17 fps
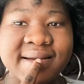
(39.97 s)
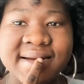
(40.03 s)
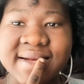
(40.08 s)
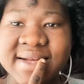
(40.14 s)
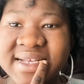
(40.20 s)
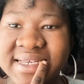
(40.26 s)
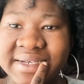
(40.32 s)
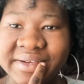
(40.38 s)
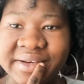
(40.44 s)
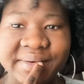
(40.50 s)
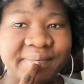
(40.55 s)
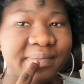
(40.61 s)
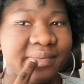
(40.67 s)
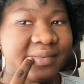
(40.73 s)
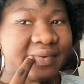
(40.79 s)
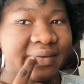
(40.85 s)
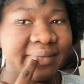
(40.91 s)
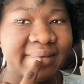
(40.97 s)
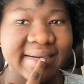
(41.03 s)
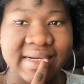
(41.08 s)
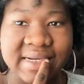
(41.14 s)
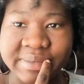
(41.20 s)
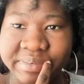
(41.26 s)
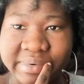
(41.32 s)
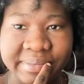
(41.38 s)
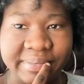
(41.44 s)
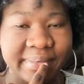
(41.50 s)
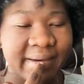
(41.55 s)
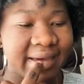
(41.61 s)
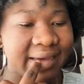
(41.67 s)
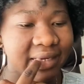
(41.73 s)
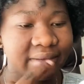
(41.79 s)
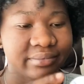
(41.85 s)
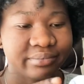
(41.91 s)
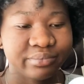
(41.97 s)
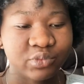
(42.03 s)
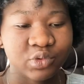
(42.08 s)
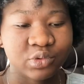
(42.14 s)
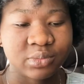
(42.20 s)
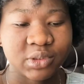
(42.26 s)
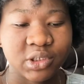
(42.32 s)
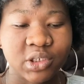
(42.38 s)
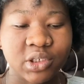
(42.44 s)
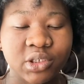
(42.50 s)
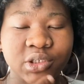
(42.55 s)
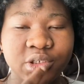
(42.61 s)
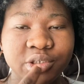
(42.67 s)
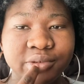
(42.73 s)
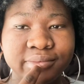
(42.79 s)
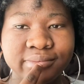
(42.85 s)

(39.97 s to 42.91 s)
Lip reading: So you properly prepare. Oh my gosh.